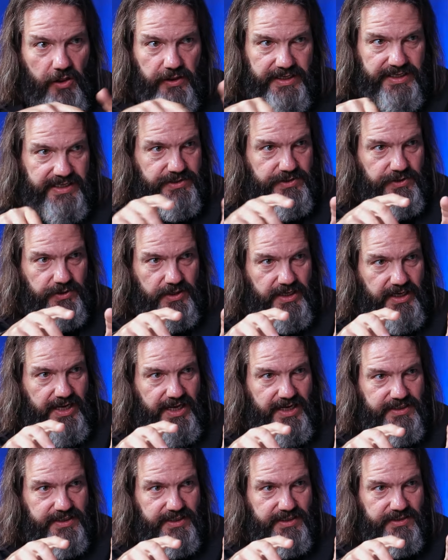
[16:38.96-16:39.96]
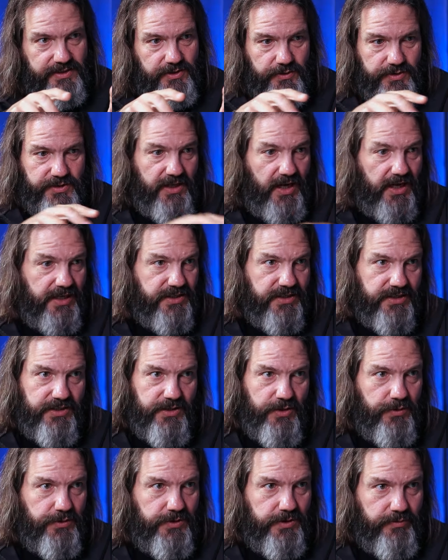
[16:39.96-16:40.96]
interconnected. So it's not just
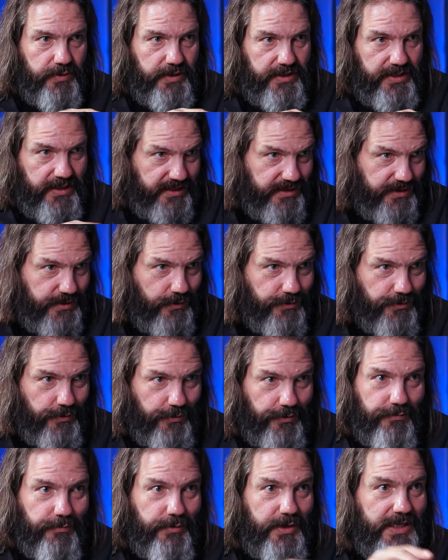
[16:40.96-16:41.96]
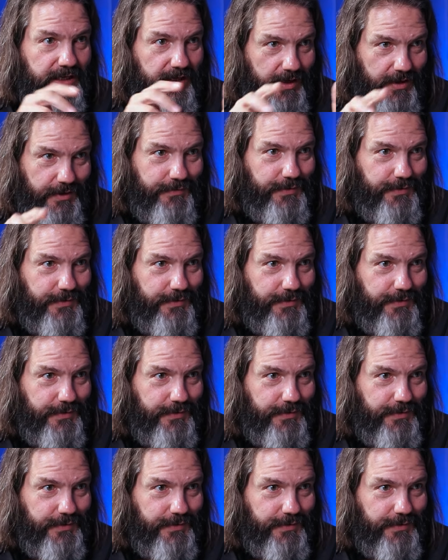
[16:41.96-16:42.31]
those three things. Those are three of